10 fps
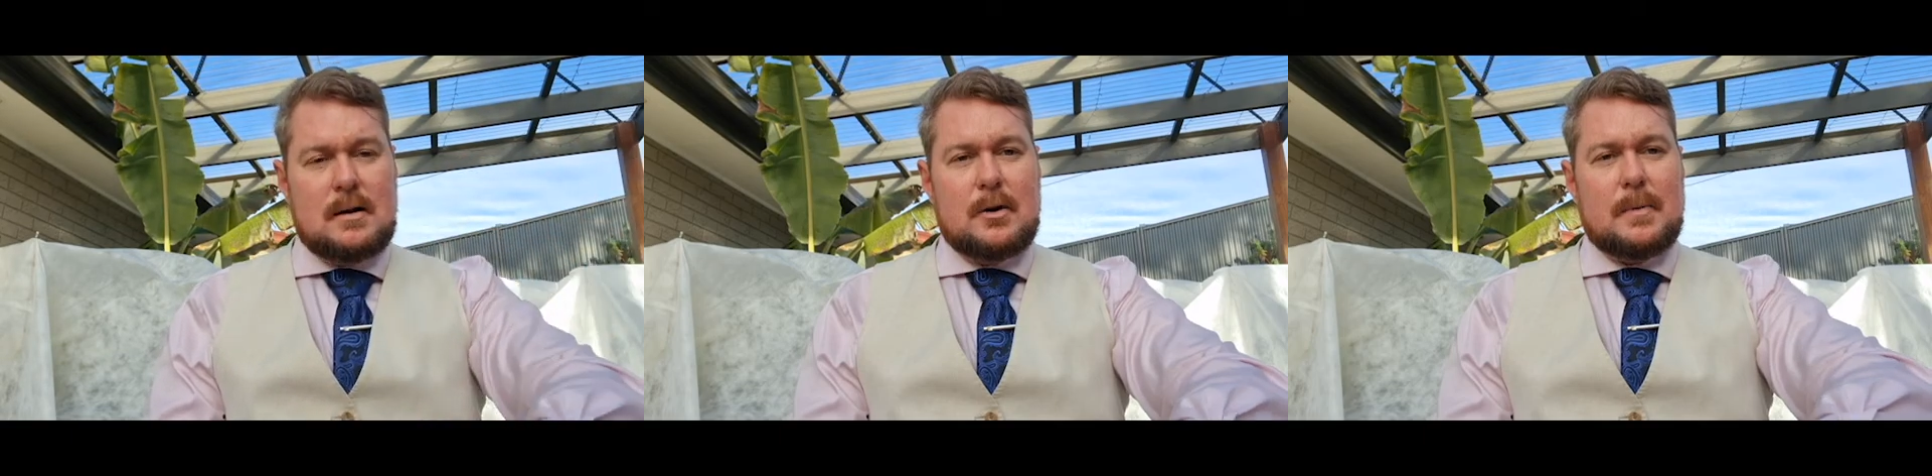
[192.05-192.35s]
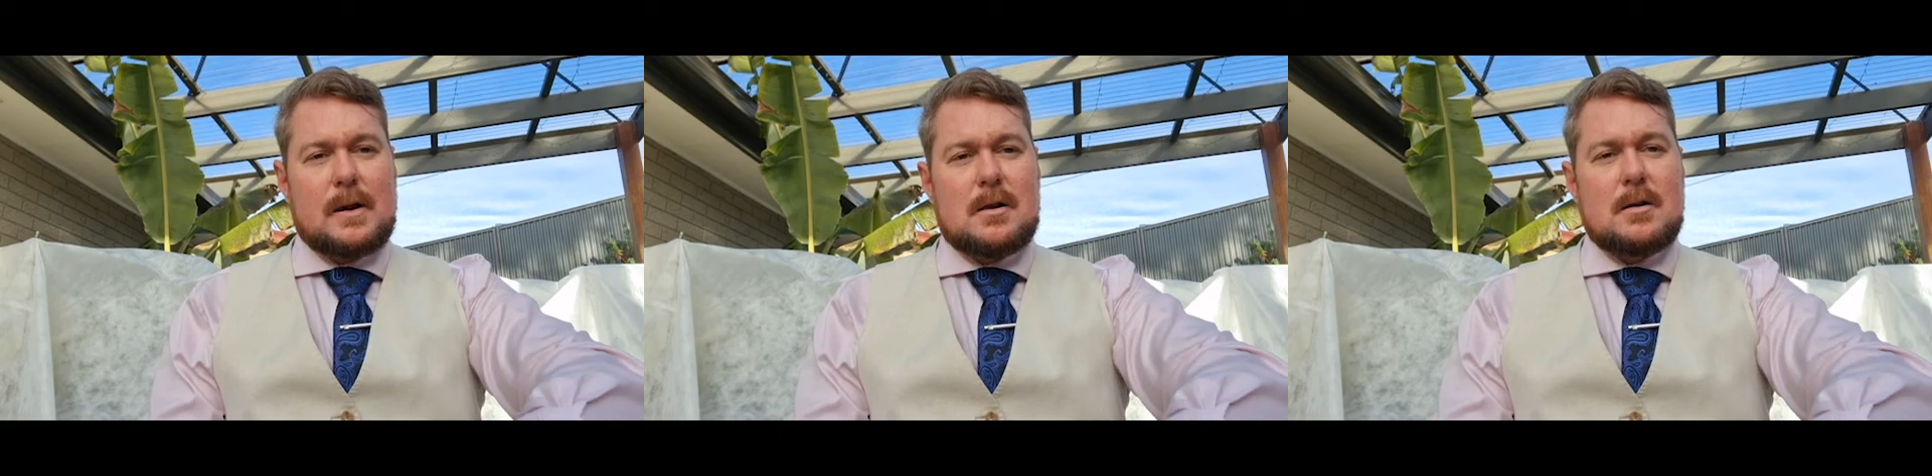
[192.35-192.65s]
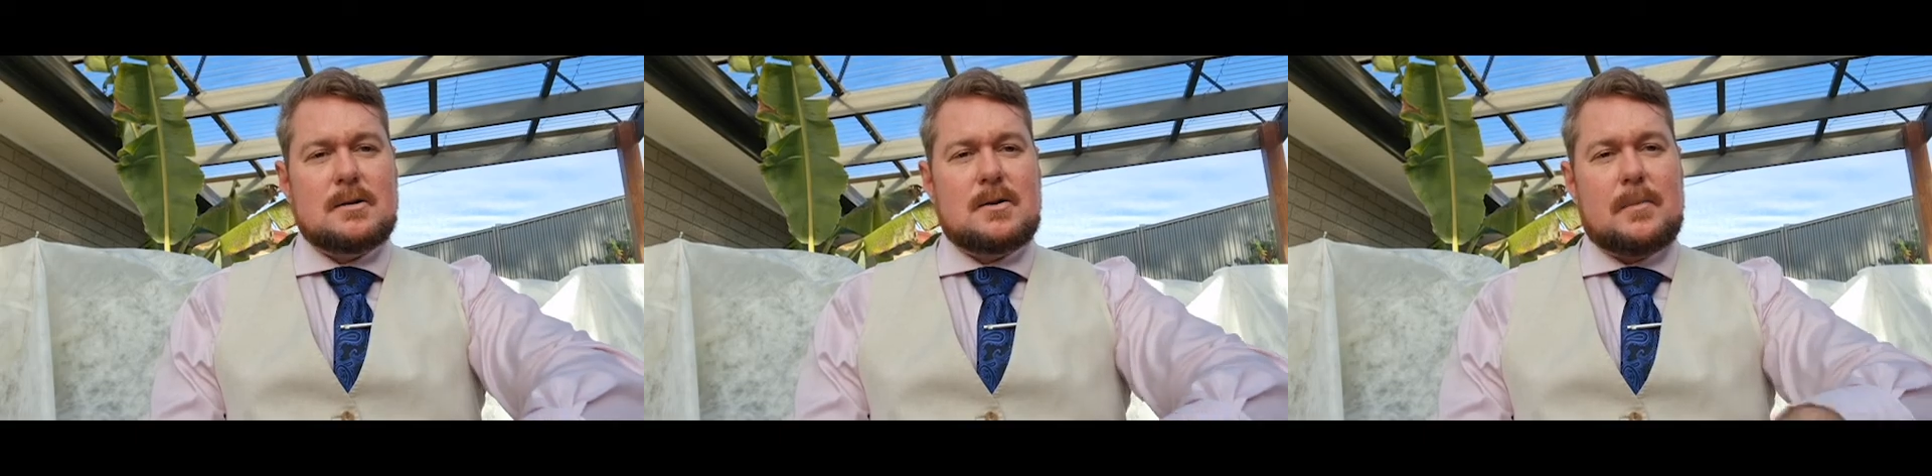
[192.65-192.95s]
little bit
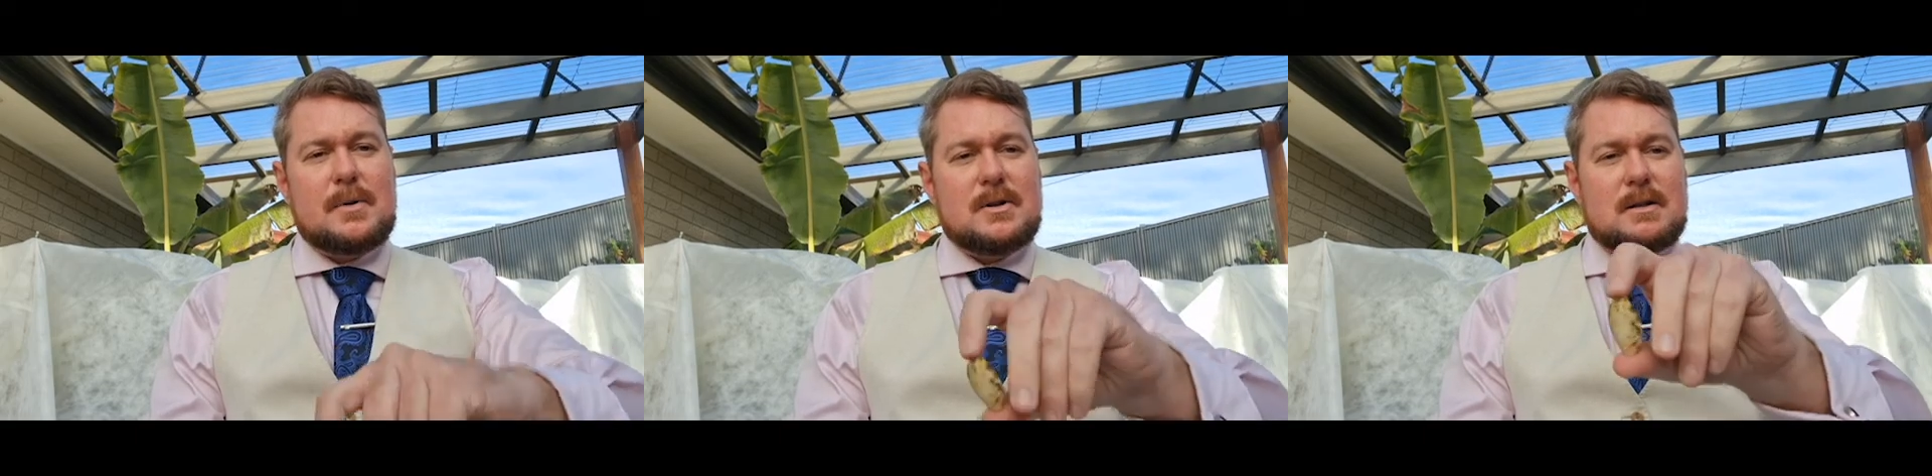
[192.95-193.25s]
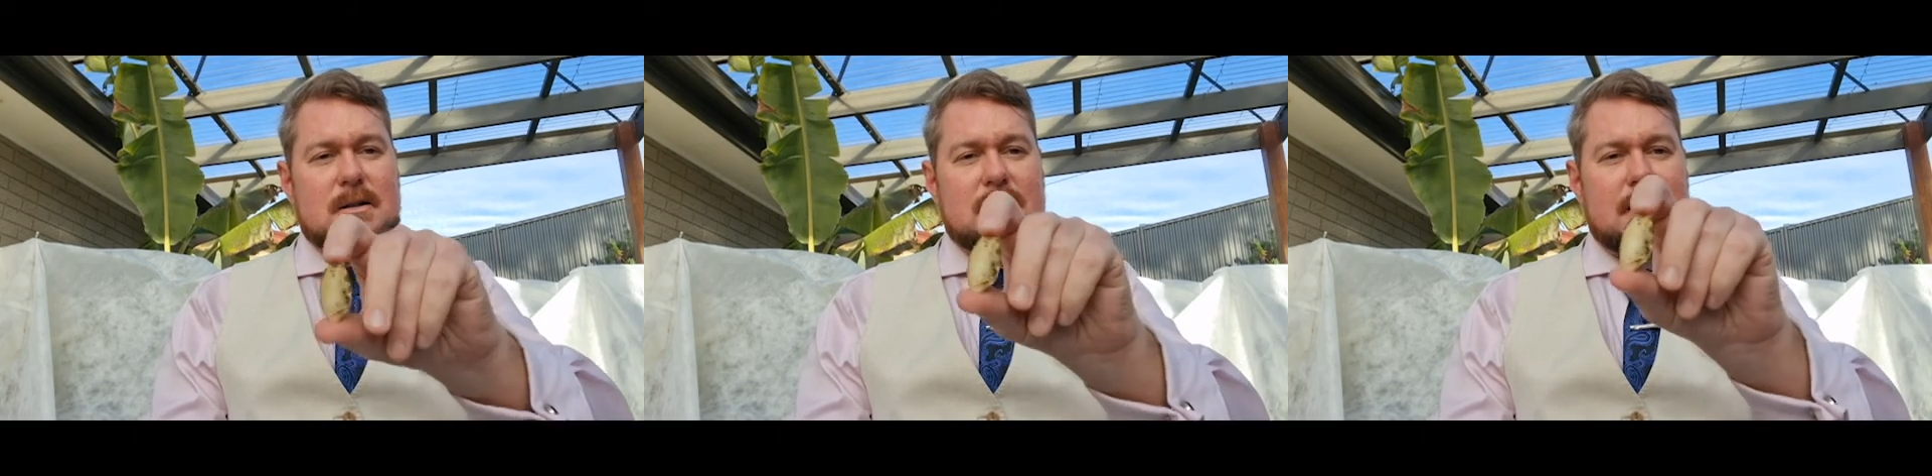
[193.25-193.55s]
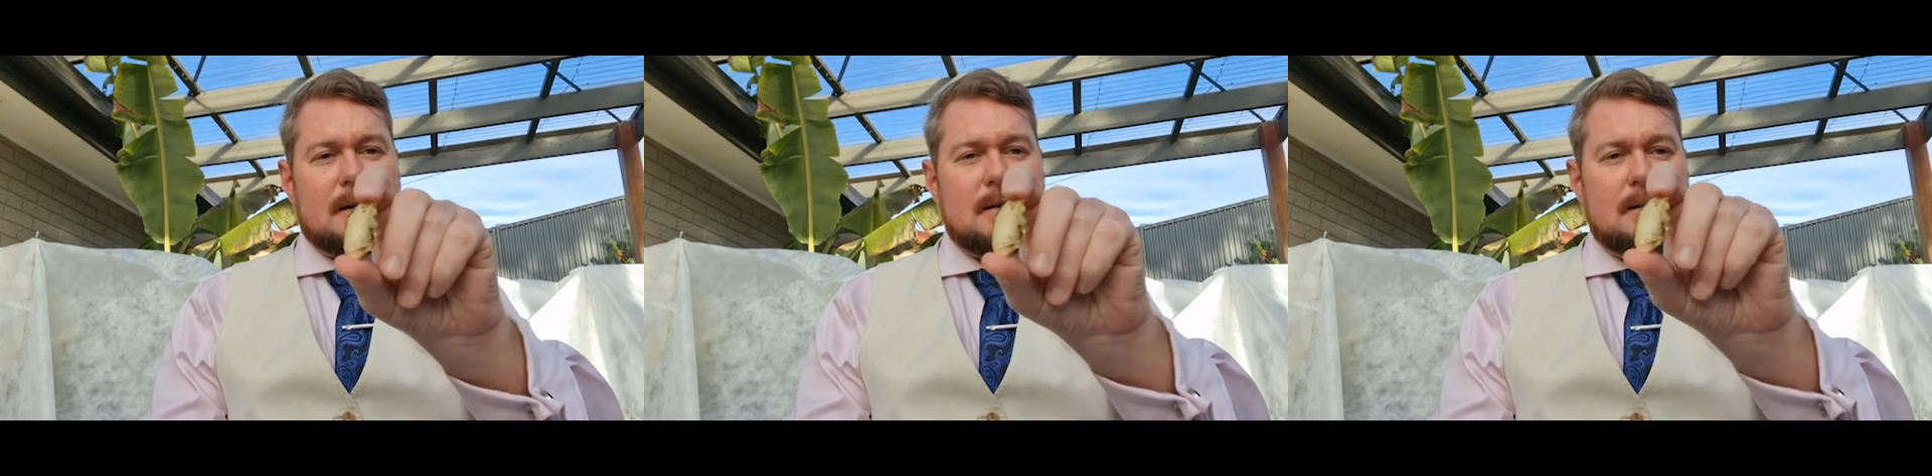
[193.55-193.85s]
closer up in just a
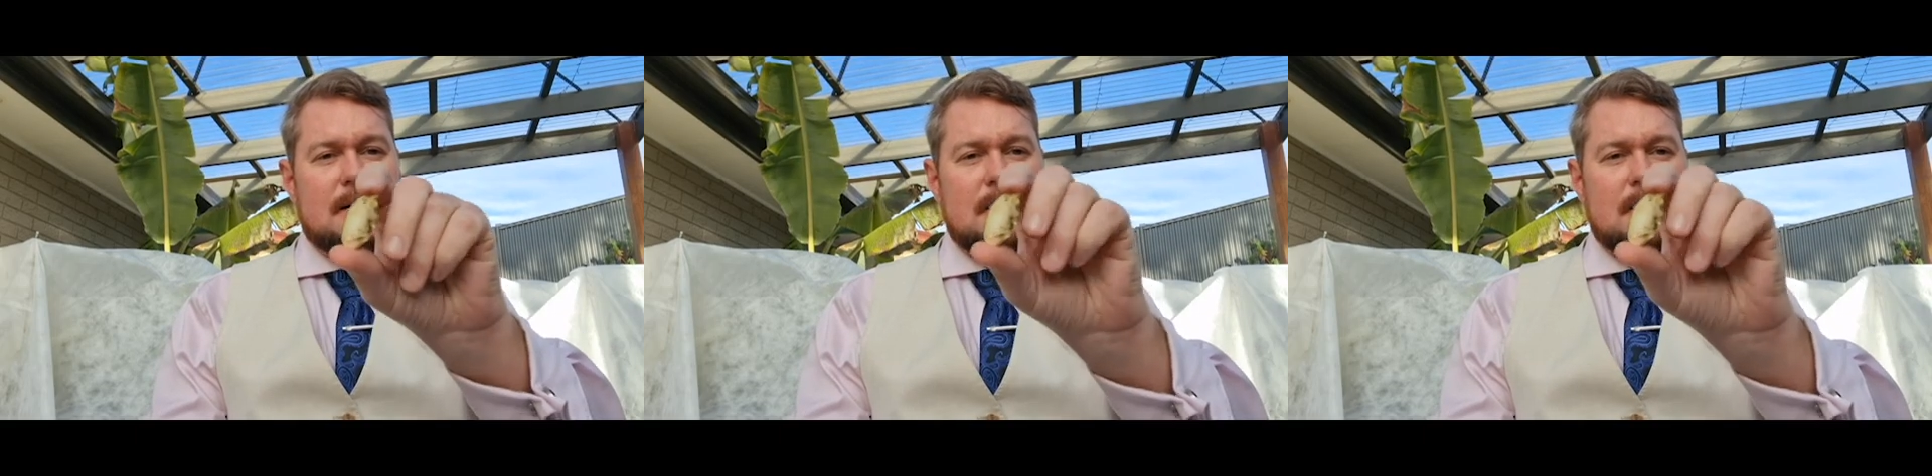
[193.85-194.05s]
second.